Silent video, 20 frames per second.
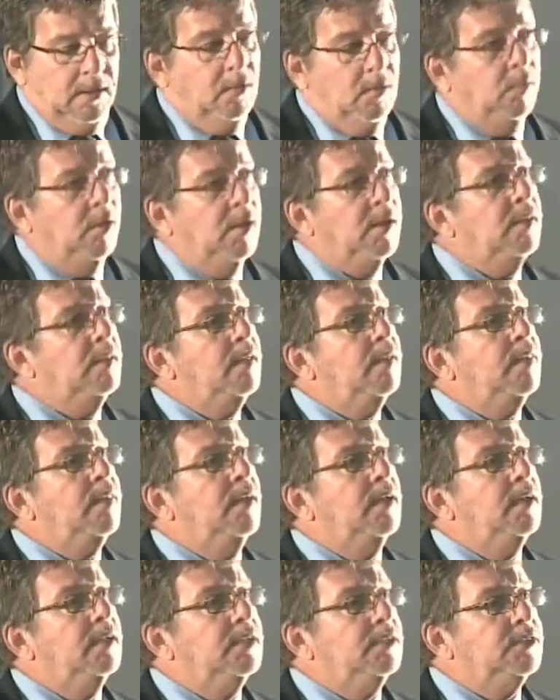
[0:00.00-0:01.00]
One other
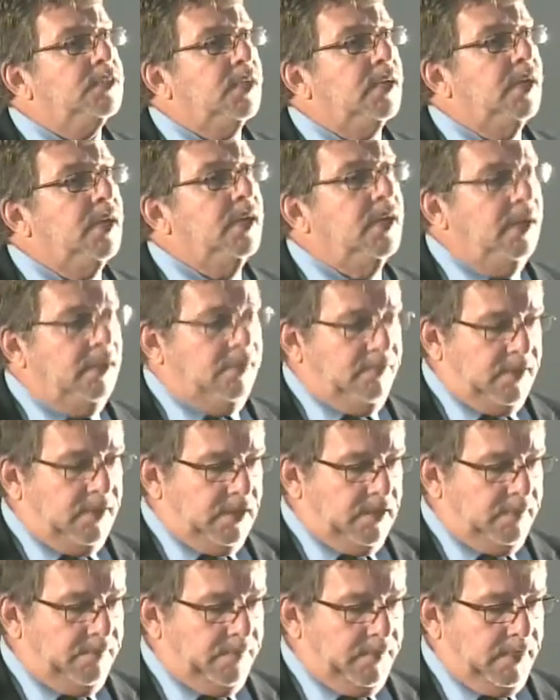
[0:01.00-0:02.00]
thing is that I have,
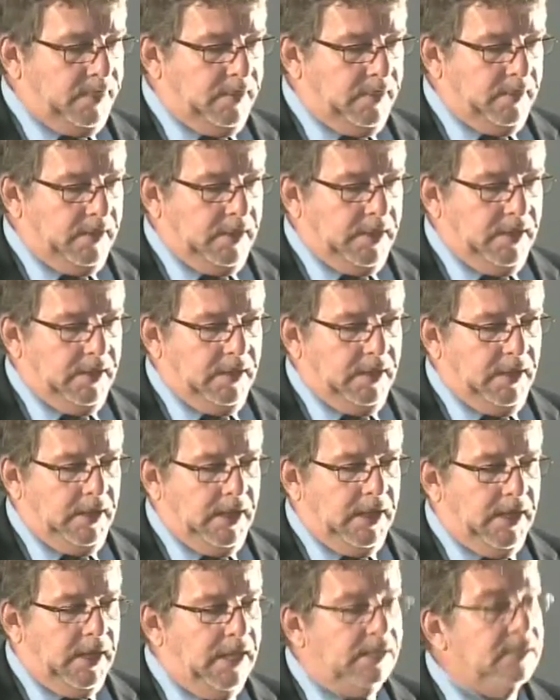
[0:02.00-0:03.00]

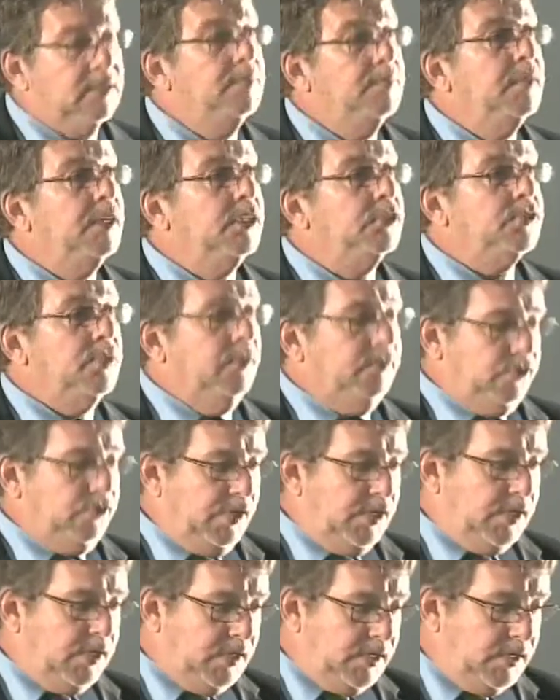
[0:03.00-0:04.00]
at the Ministry of
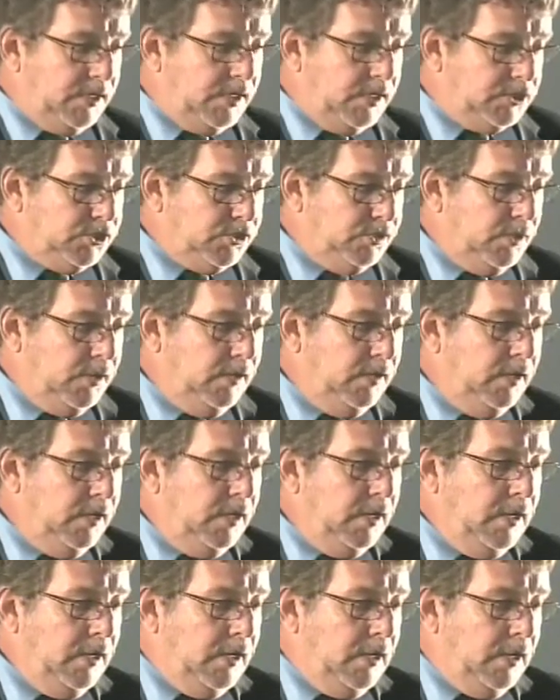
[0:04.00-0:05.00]
Trade and Industry,
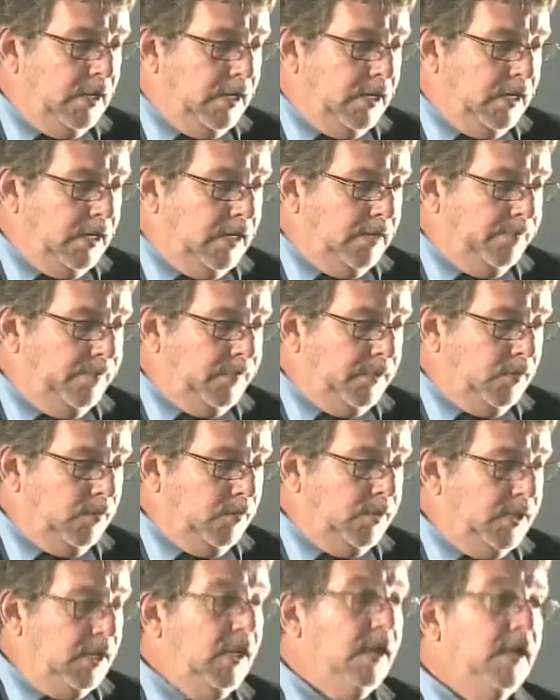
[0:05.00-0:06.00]

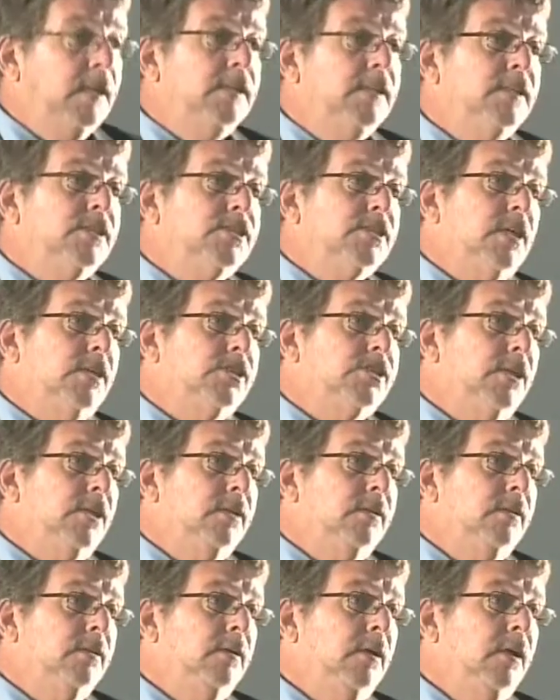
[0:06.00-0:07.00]
we are in
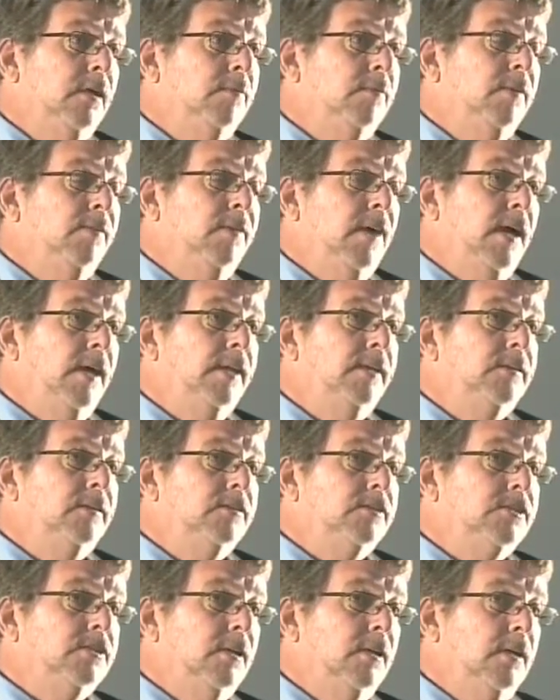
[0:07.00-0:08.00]
discussion, and we've had
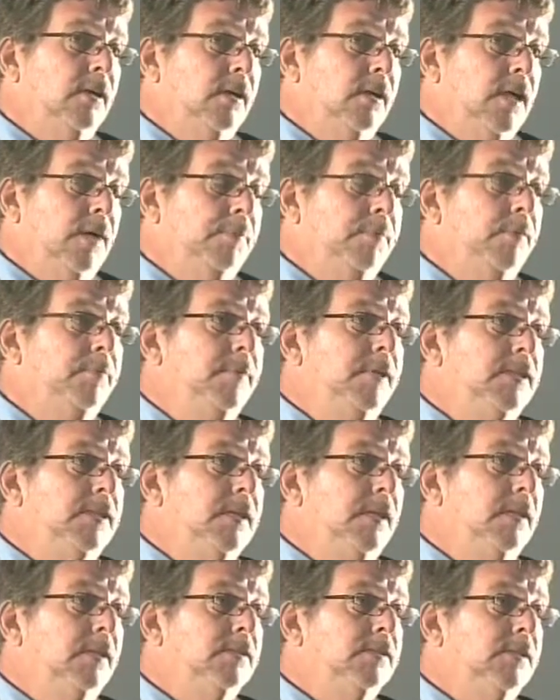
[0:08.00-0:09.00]
a couple of
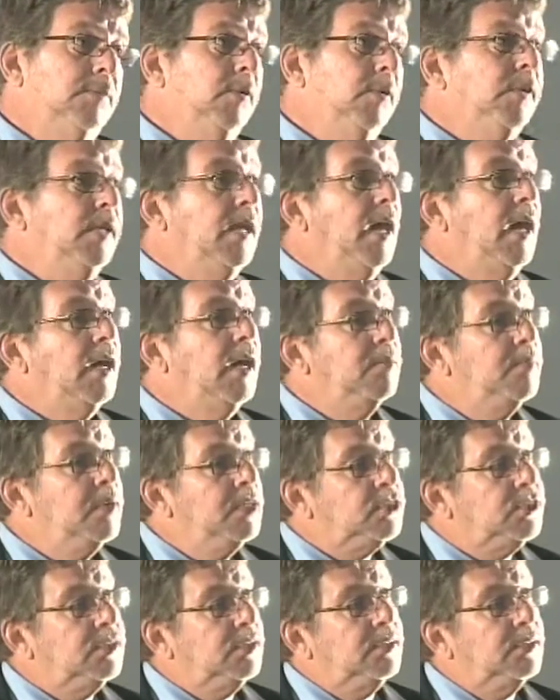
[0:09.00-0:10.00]
meetings about the
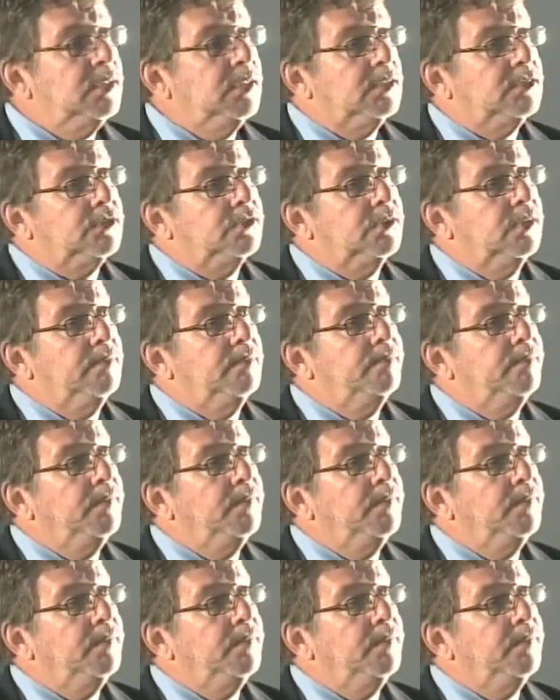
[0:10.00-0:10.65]
animation industry.